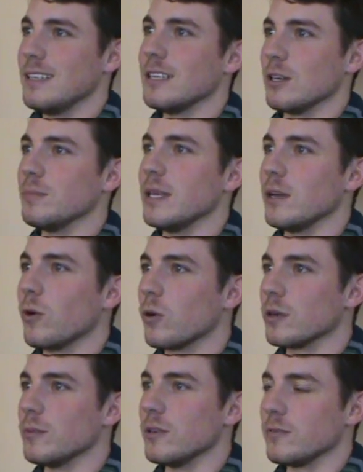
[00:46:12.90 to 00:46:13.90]
you know, it'd be
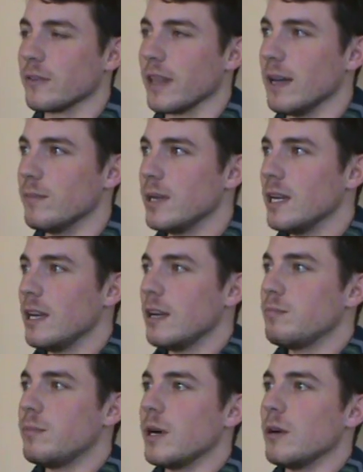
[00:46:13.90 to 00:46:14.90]
horrible for them.
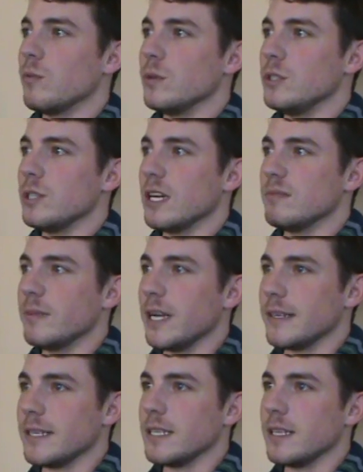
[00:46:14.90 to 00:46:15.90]
But when you get
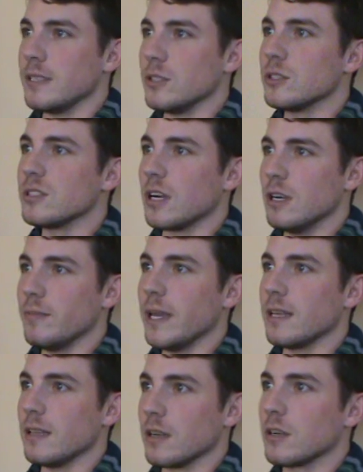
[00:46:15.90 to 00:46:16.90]
married and you start
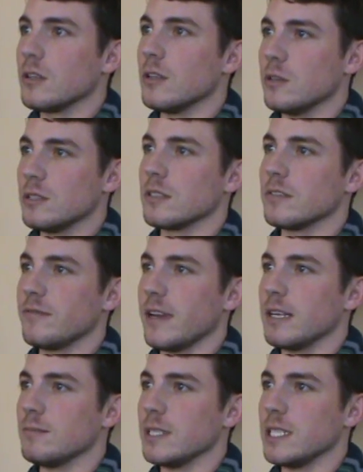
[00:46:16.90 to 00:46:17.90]
making a closer
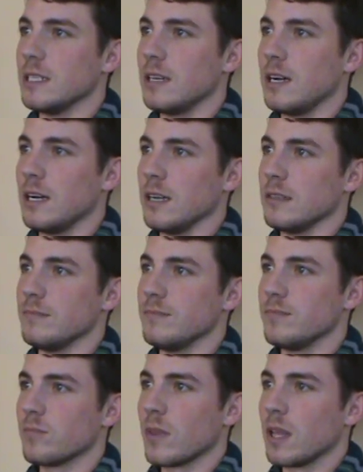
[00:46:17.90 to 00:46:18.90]
family,
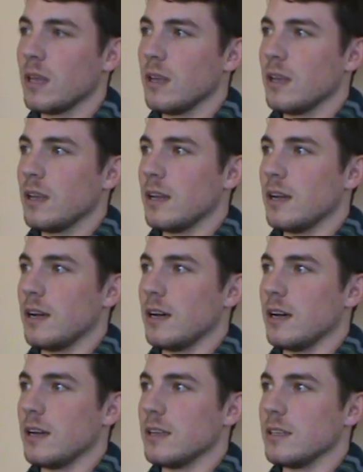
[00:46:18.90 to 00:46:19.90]
um, uh,
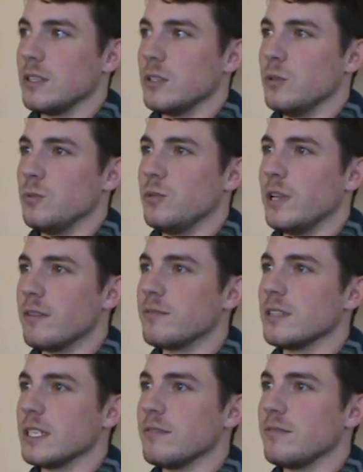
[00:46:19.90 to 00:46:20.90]
you
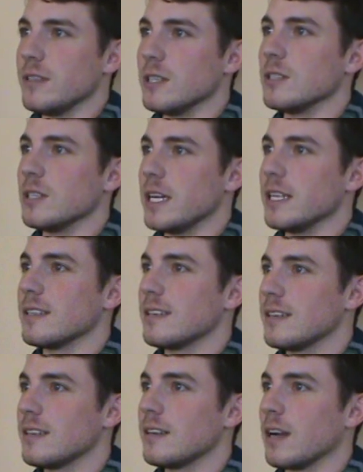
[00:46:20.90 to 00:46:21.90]
definitely feel
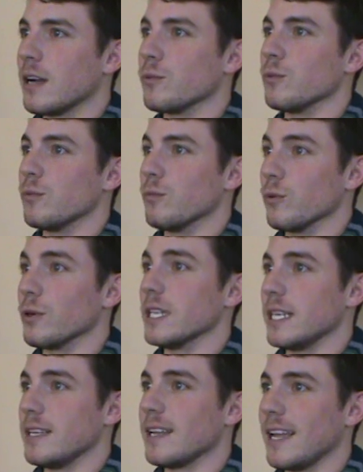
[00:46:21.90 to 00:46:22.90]
like I would
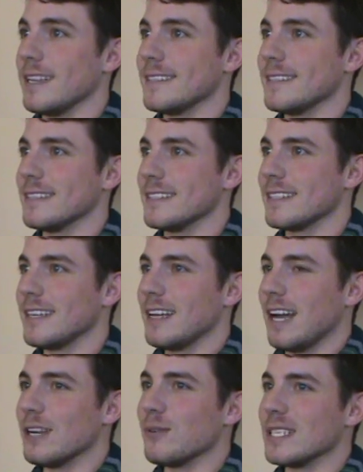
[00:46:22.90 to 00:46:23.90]
really hate to.
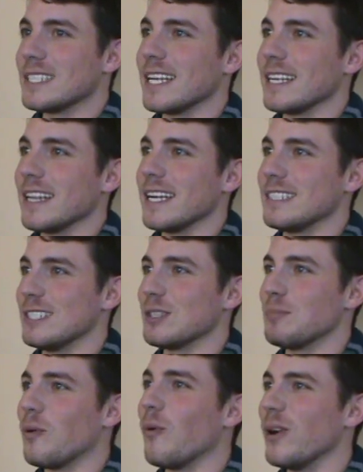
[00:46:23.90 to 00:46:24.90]
Yeah. I don't want to say like
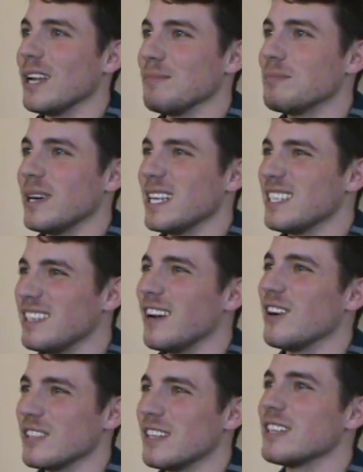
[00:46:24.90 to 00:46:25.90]
disappoint, yeah. but you
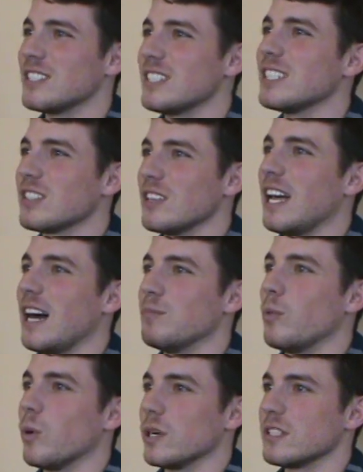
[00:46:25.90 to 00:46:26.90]
know, yeah, there's just a
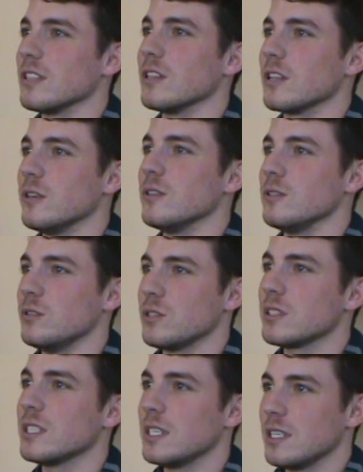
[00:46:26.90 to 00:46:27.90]
lot more to
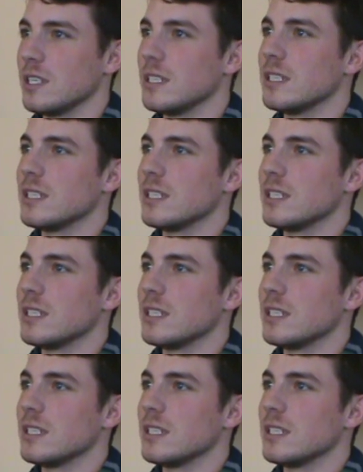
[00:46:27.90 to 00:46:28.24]
lose. Right,